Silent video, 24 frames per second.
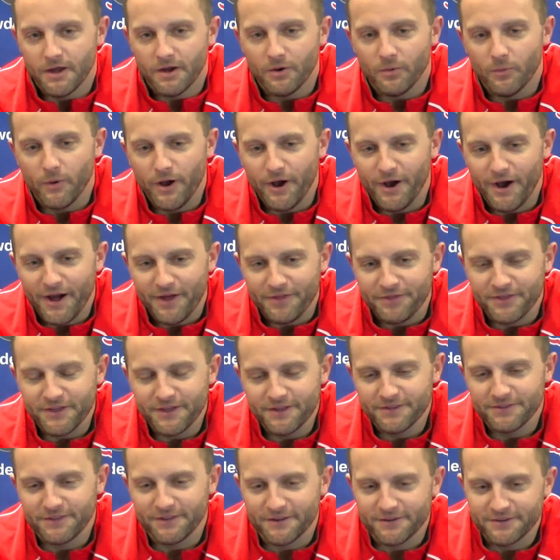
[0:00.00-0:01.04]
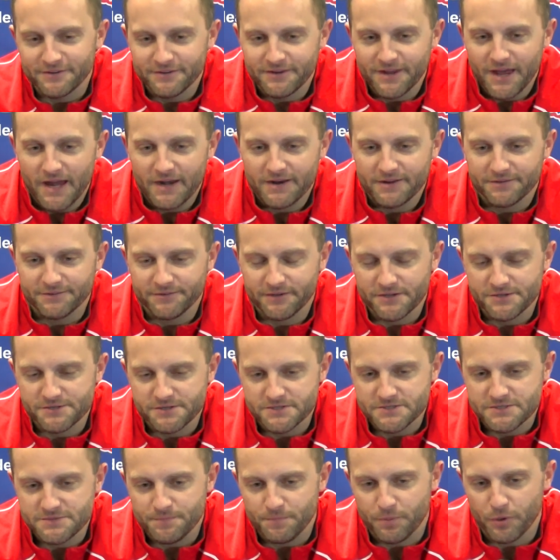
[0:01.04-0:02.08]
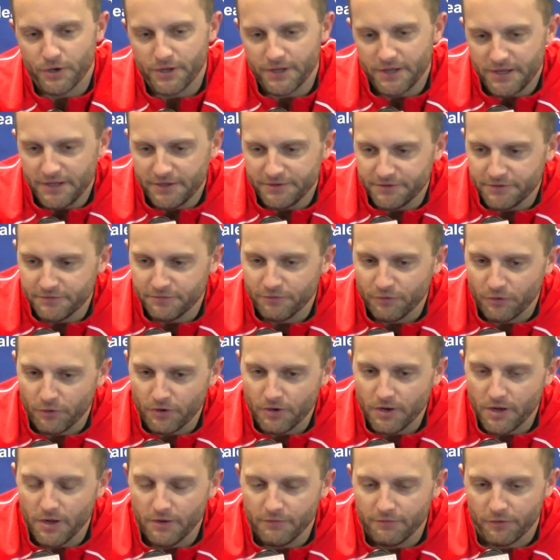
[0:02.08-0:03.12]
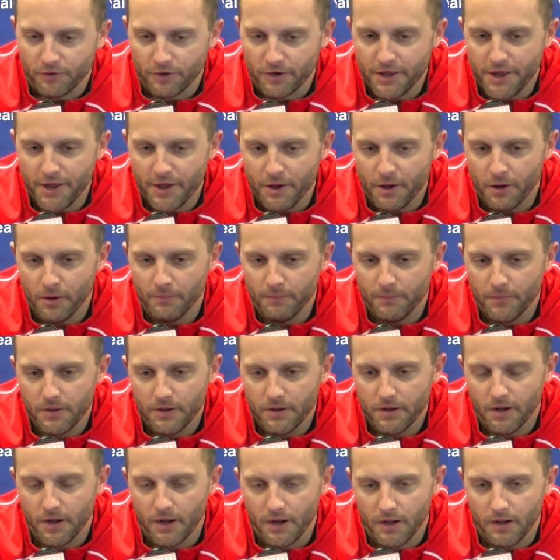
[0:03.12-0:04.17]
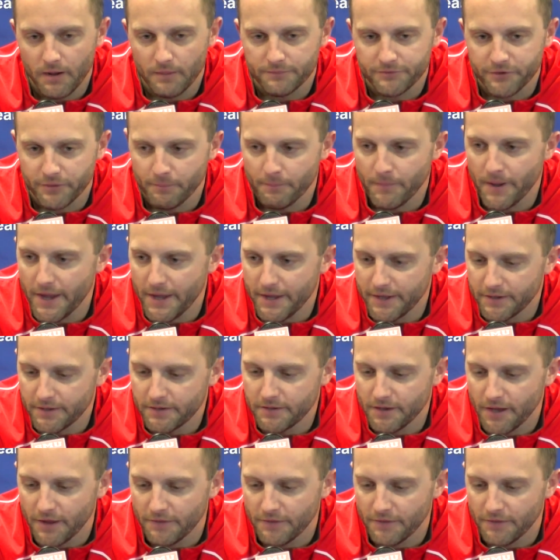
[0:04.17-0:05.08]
Well, I think that decision is pretty easy for him to make.